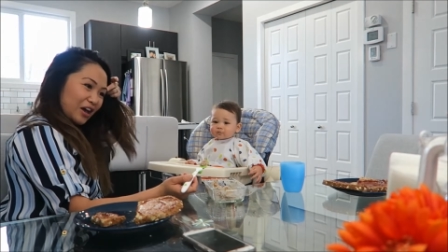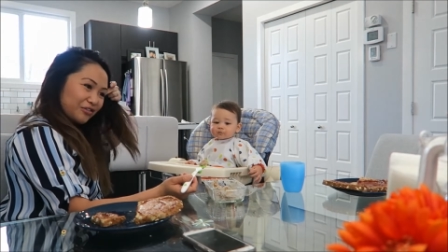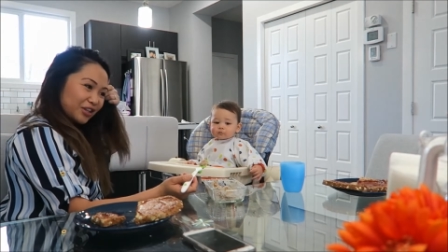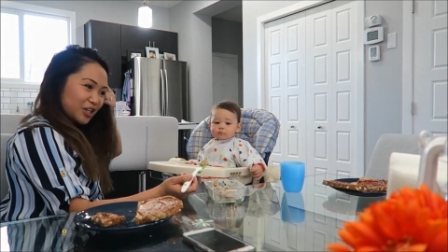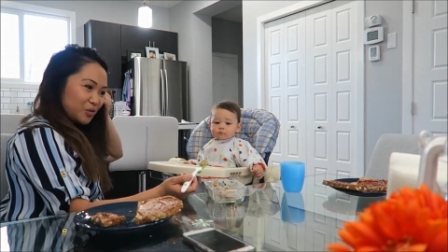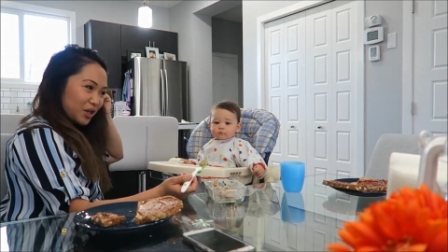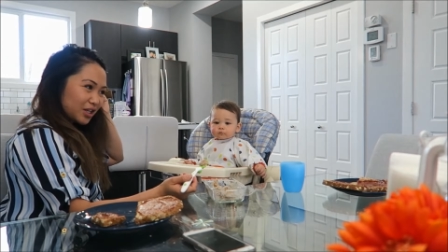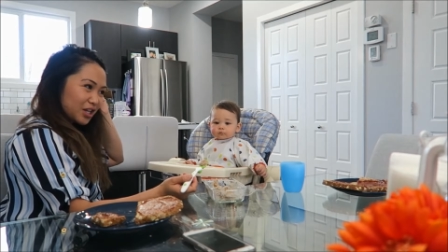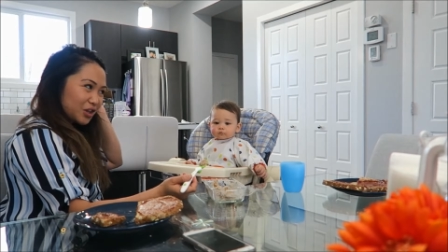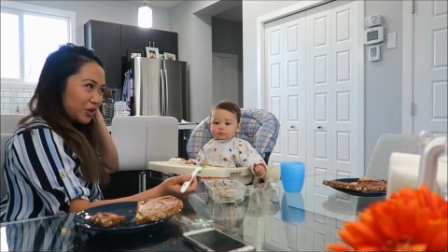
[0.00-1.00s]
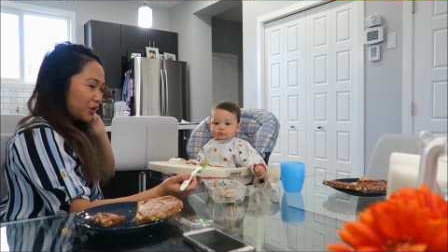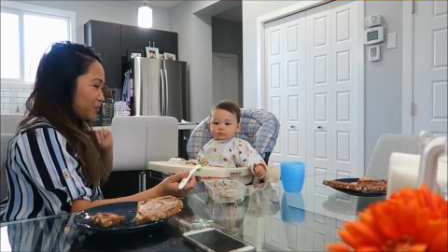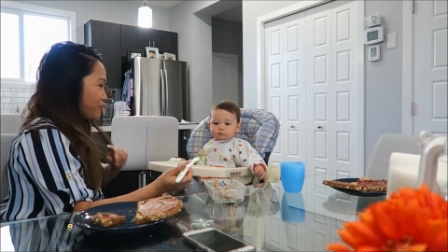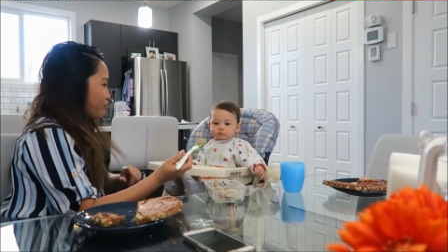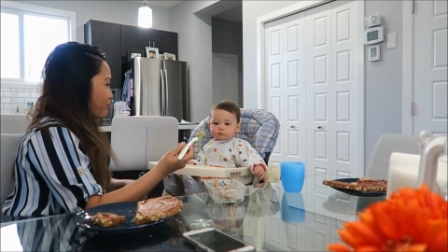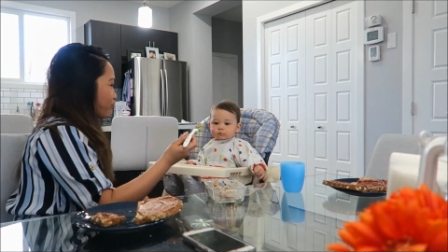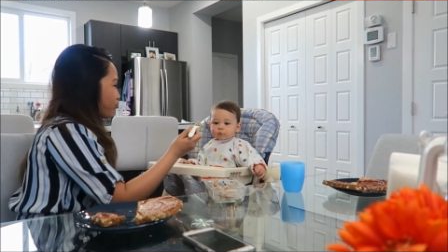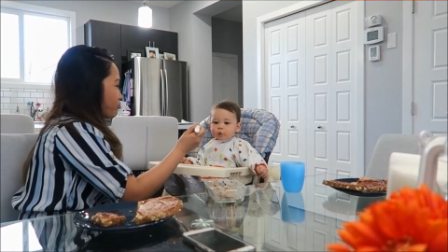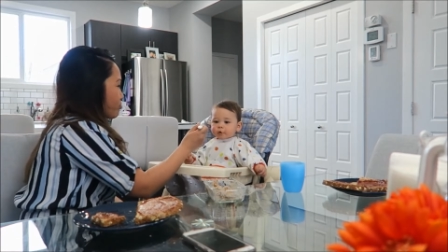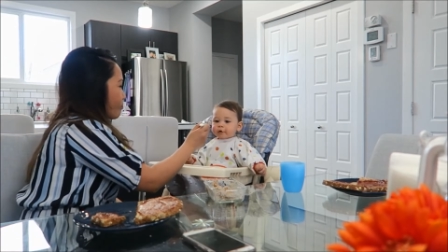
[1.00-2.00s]
not feeling well either.
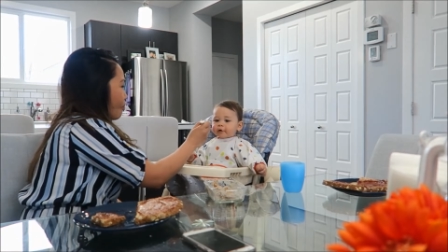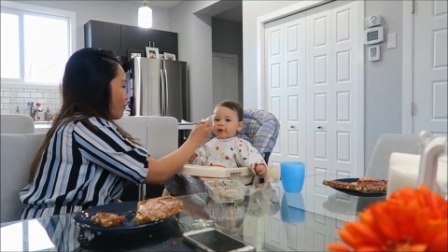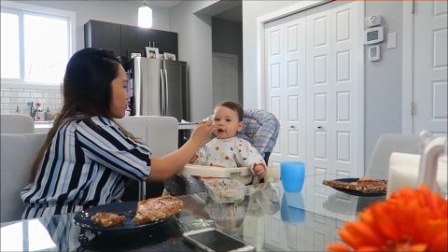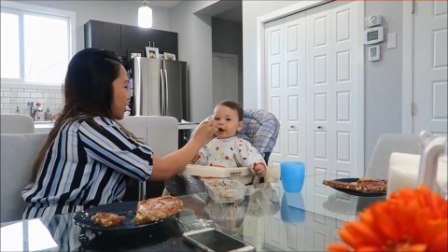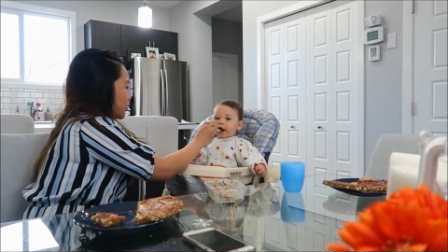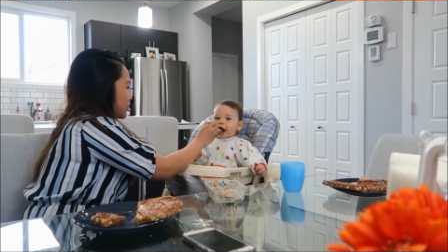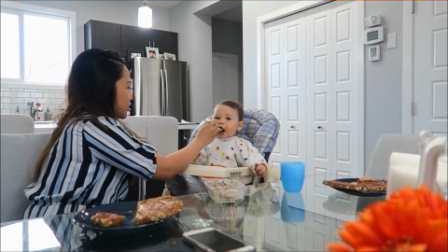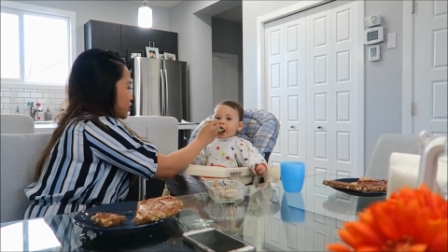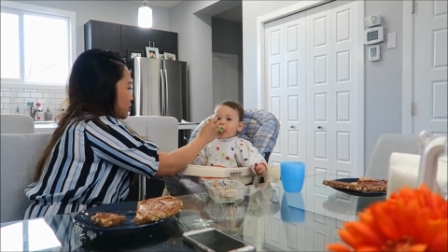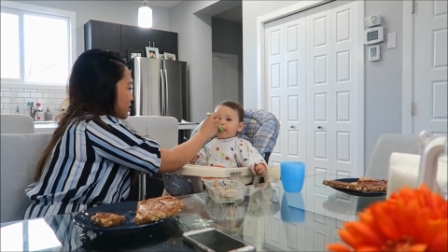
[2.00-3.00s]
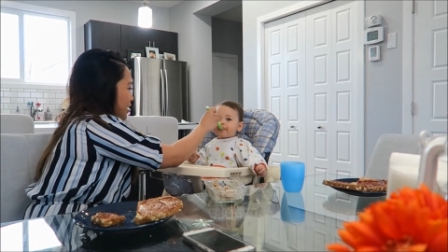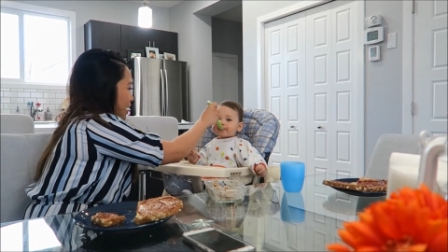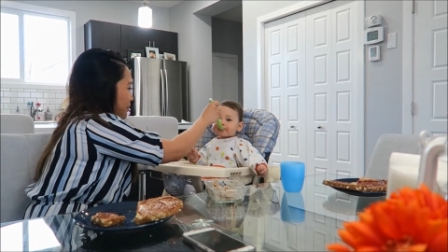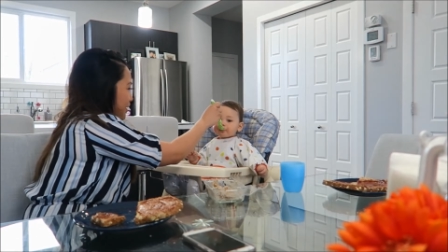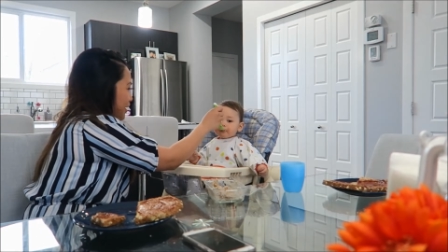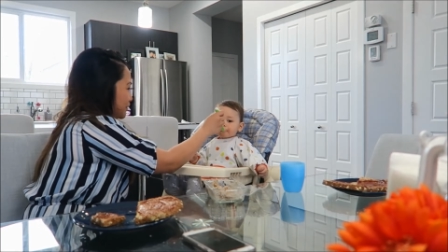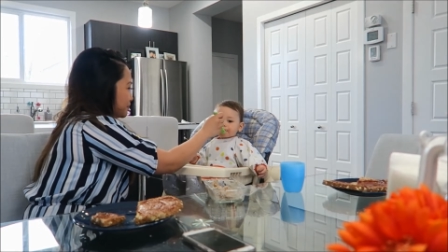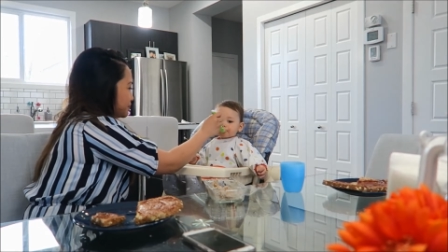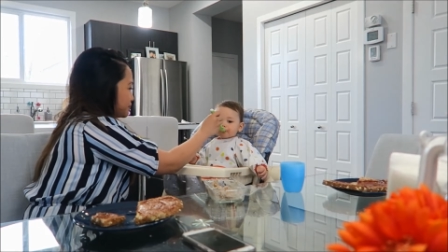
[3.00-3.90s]
Not really sure what's happening,